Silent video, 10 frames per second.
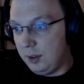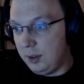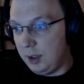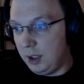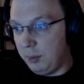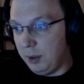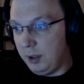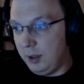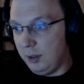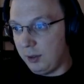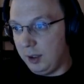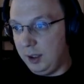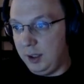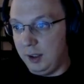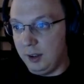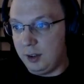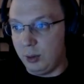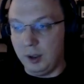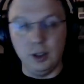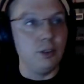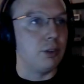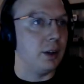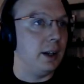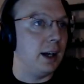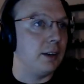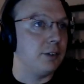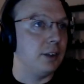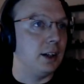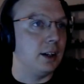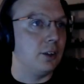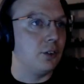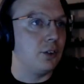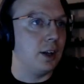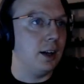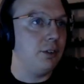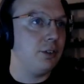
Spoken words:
Saber is right here, 12, right after the Iron Staff.